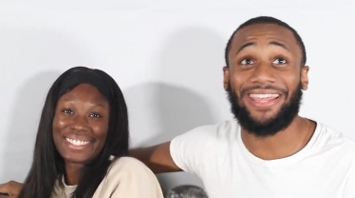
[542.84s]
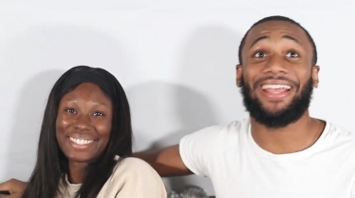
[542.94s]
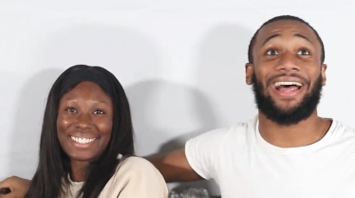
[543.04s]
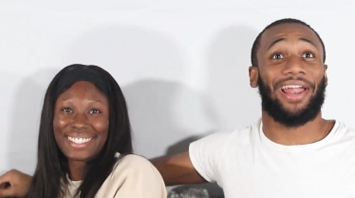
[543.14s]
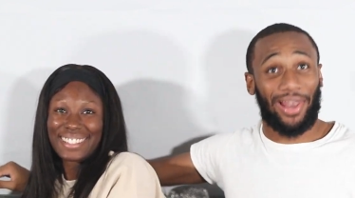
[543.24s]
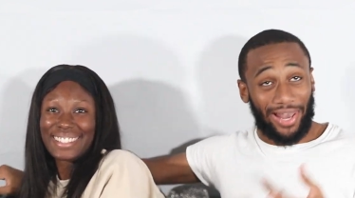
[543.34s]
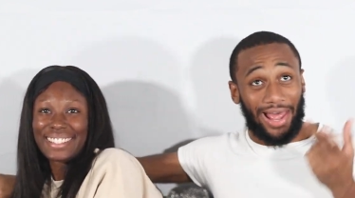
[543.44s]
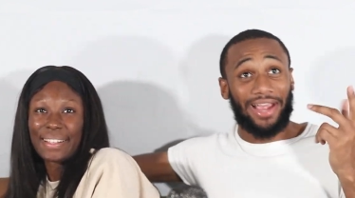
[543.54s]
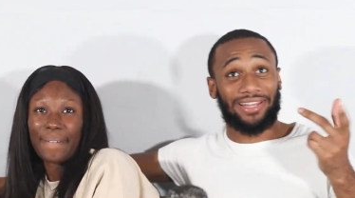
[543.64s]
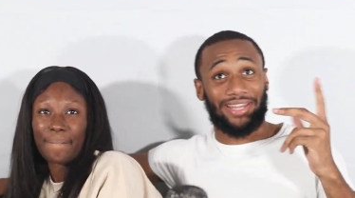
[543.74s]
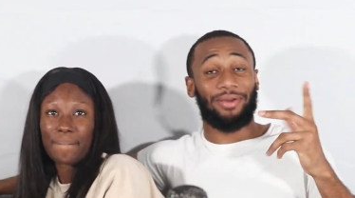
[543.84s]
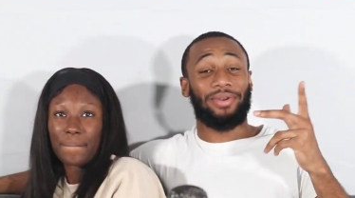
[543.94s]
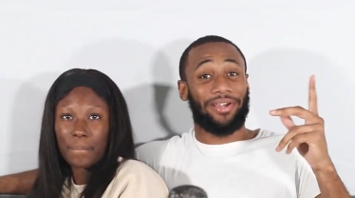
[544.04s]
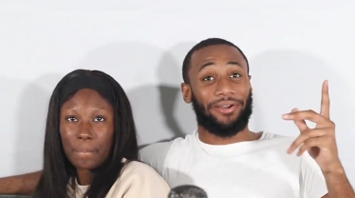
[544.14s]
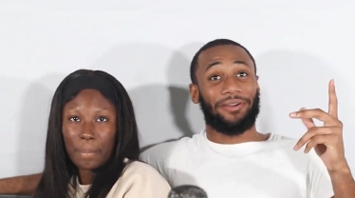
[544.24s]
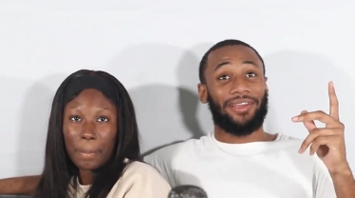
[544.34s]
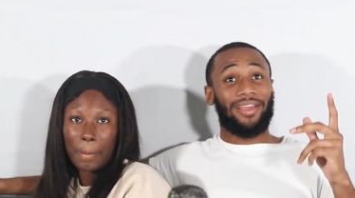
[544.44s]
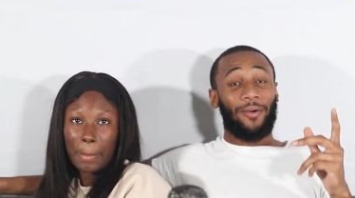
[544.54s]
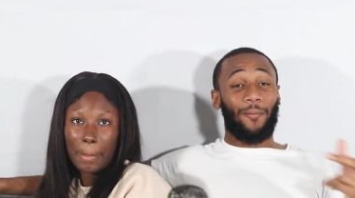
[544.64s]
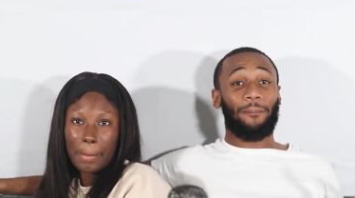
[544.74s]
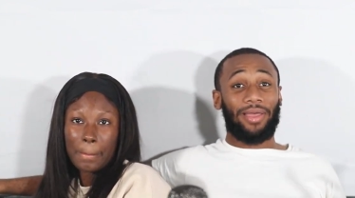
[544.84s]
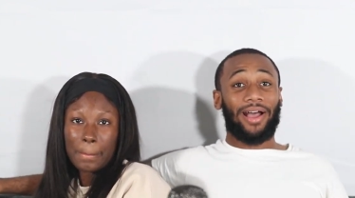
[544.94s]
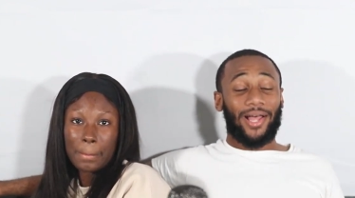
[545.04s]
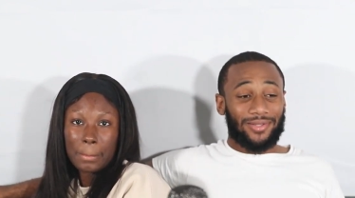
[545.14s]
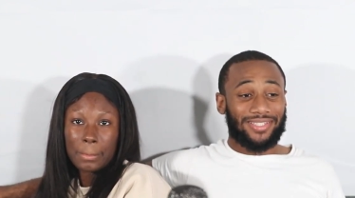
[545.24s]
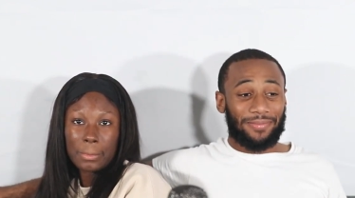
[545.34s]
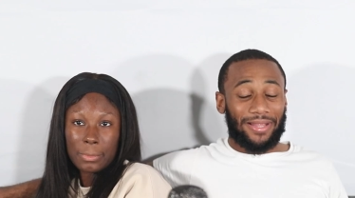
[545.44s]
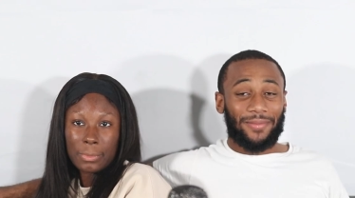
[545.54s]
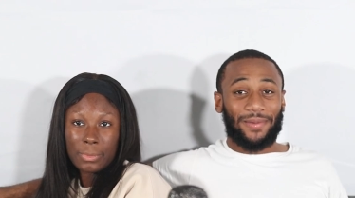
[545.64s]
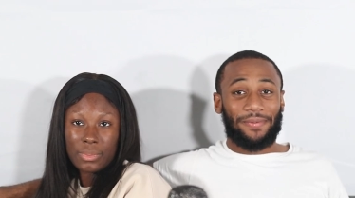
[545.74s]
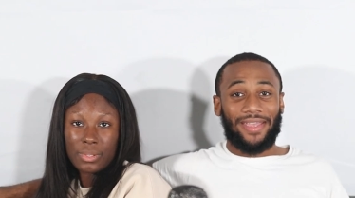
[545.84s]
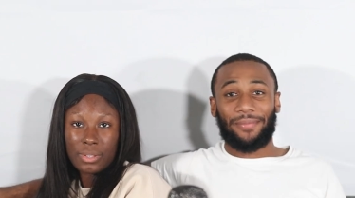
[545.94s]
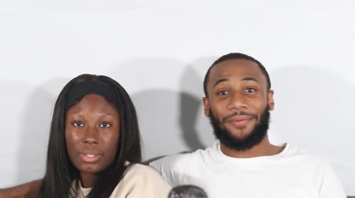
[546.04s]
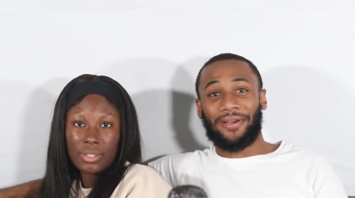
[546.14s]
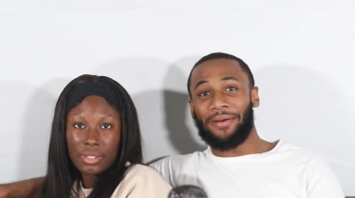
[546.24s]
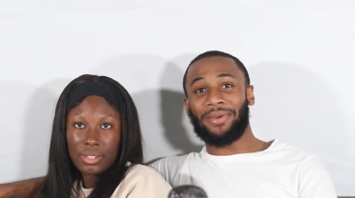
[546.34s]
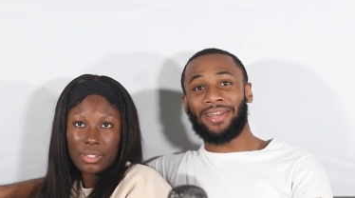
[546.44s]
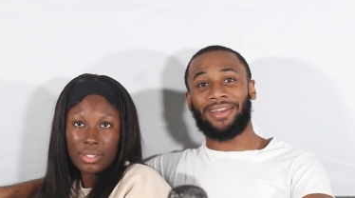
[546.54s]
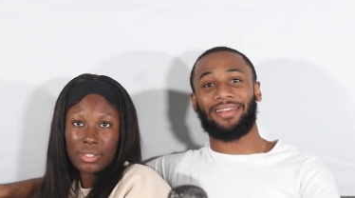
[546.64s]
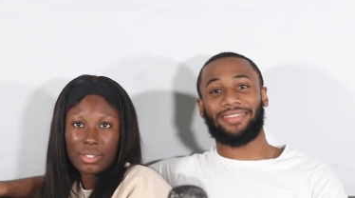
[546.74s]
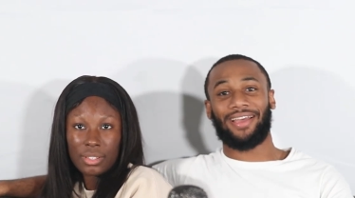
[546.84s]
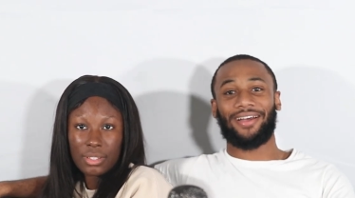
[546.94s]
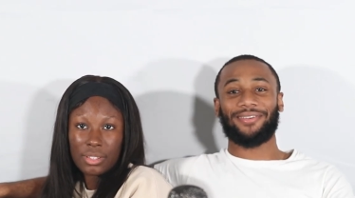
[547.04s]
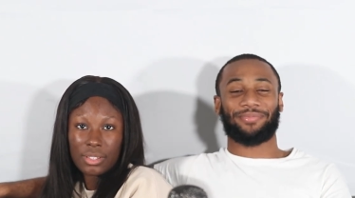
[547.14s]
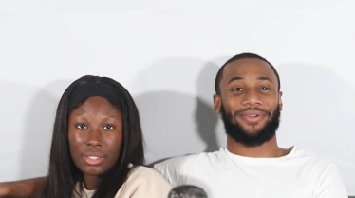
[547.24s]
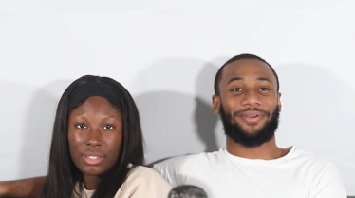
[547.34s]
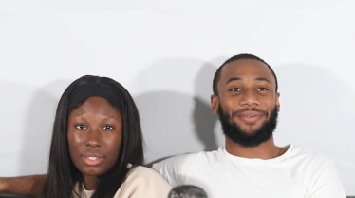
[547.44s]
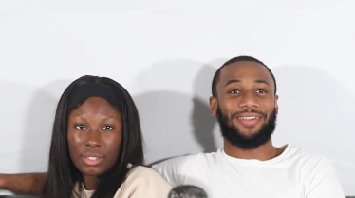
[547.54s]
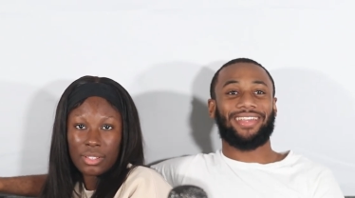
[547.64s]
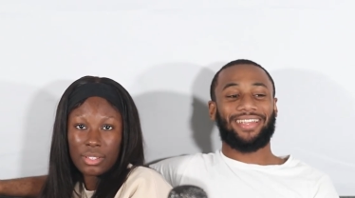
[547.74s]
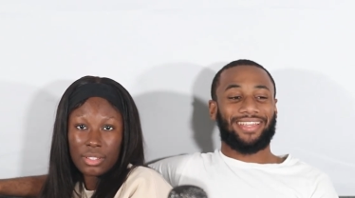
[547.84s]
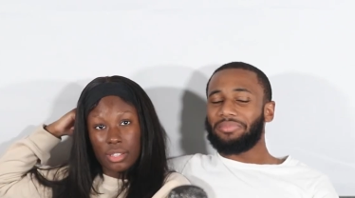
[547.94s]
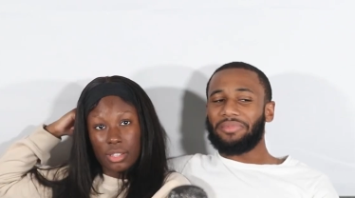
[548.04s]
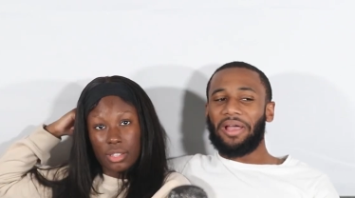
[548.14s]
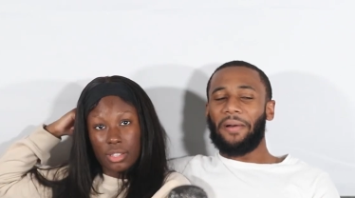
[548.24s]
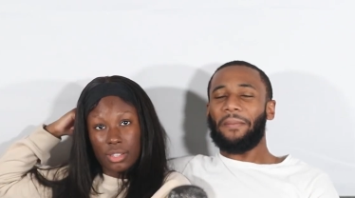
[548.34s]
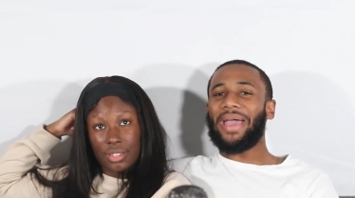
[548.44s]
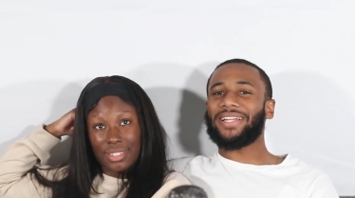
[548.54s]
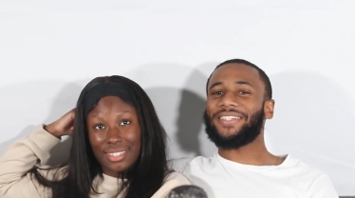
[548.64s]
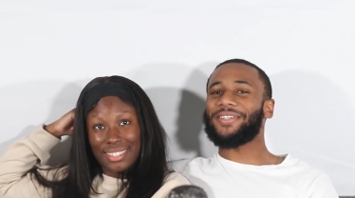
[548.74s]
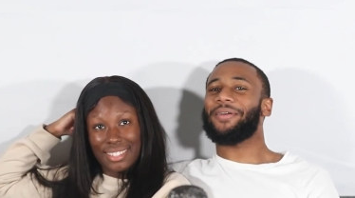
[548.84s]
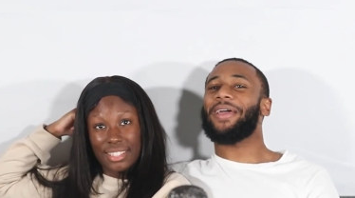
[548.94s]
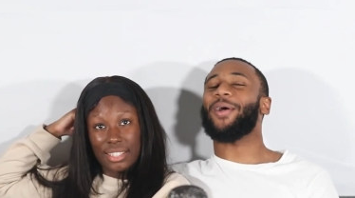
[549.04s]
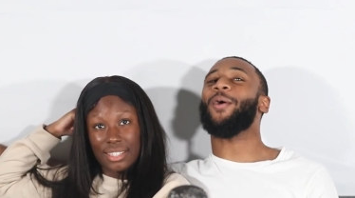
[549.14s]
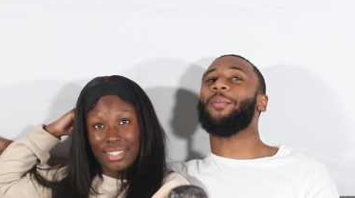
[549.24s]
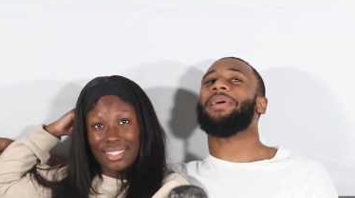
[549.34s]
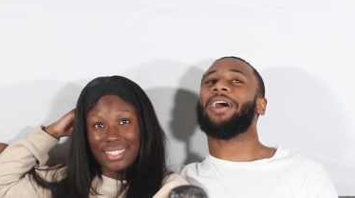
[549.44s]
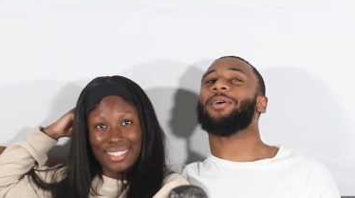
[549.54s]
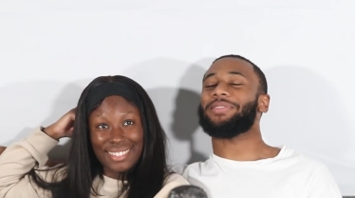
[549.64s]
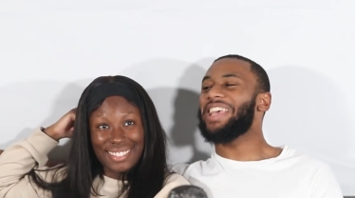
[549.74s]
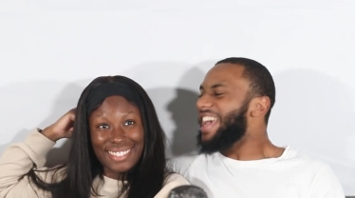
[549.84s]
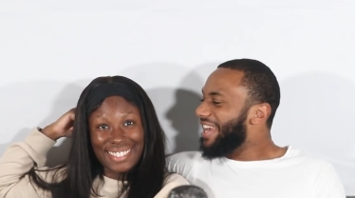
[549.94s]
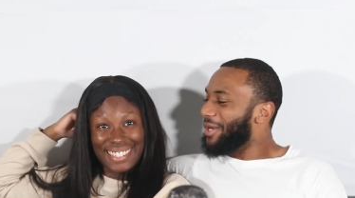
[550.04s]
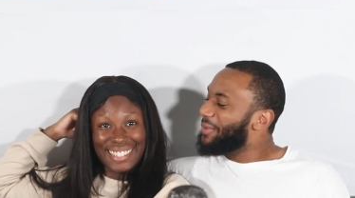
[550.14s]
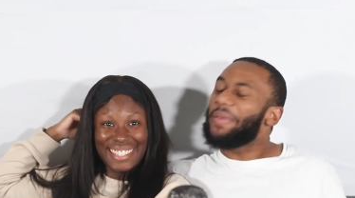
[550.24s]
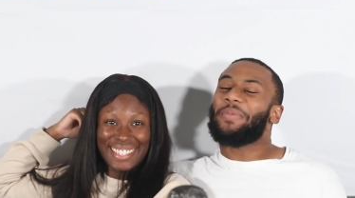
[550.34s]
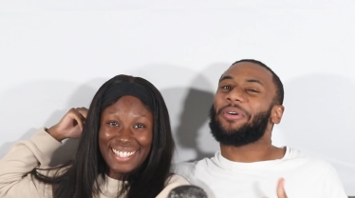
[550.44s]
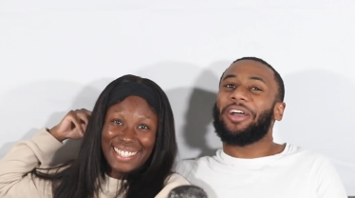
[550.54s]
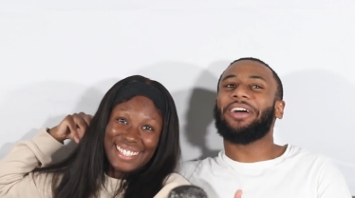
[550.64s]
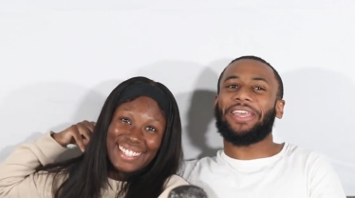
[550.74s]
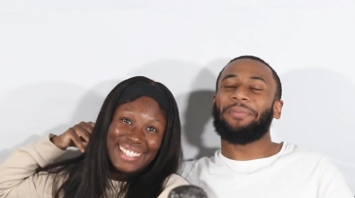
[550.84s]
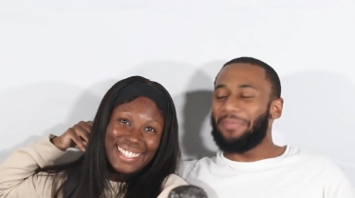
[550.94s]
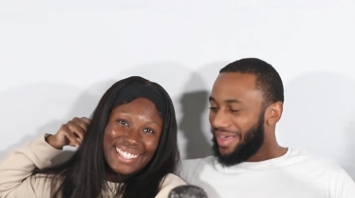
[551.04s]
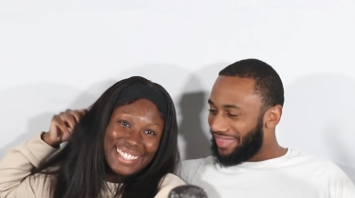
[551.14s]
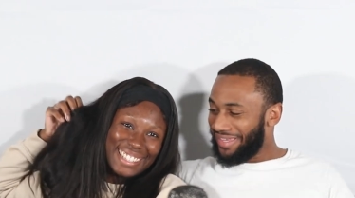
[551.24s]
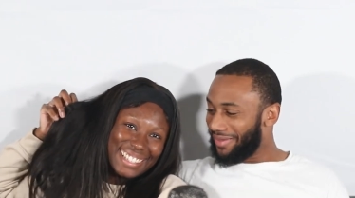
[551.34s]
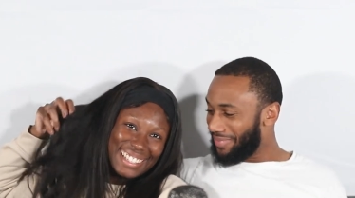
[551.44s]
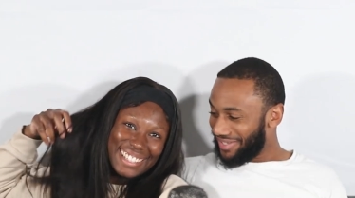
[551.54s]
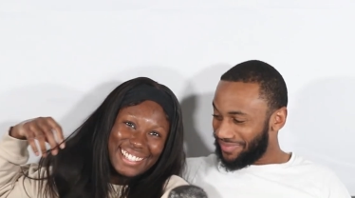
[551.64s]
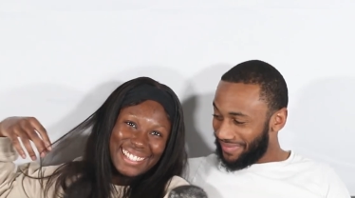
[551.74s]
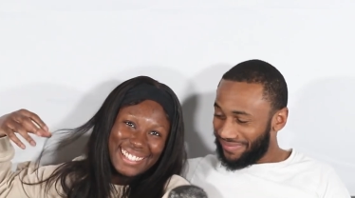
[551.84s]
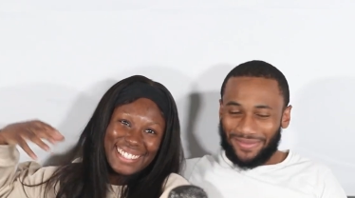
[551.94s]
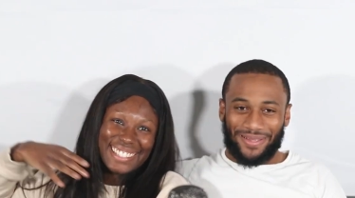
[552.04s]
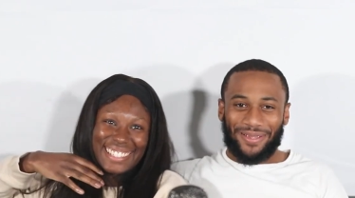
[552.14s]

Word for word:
Speaker 1: He got a lot down there. Open house is about to be people coming in and out that house, bro. Imagine you're at an open house and there's people cooking meth in the basement.